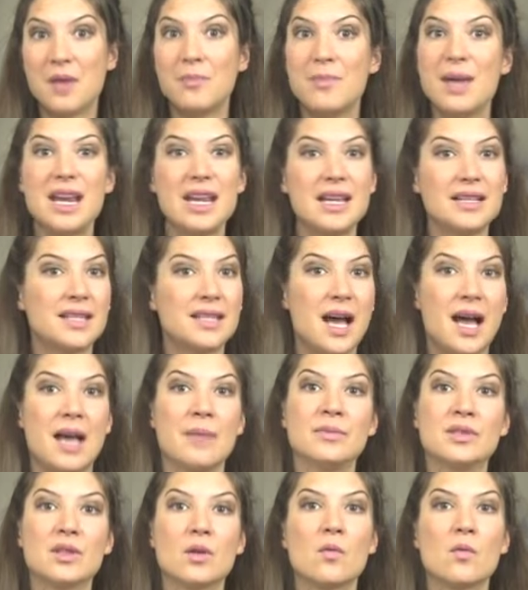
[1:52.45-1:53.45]
Many
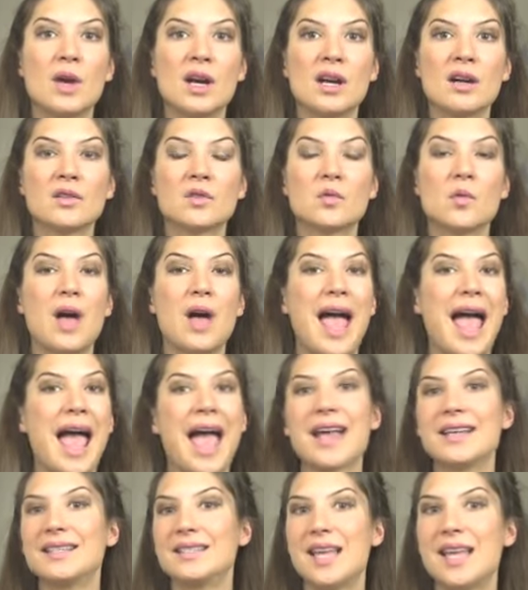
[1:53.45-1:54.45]
times the wearers will
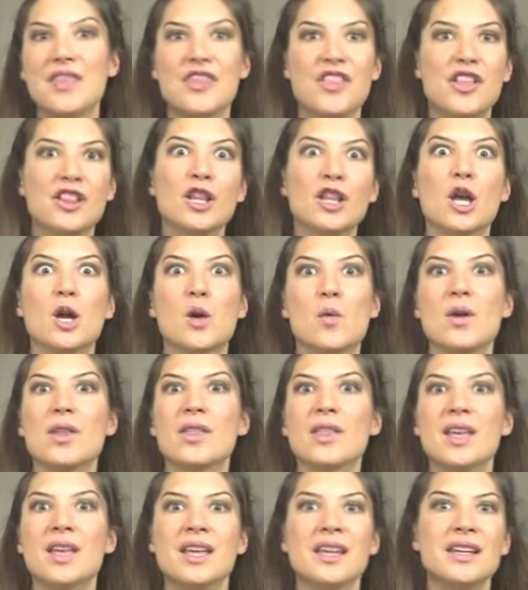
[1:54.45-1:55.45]
accent the look
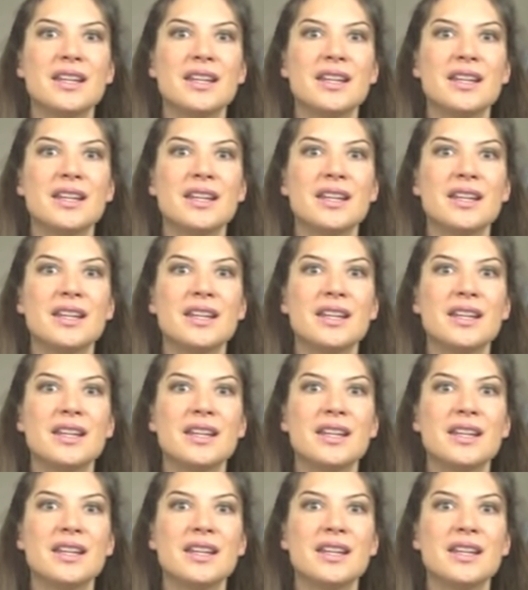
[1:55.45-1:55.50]
with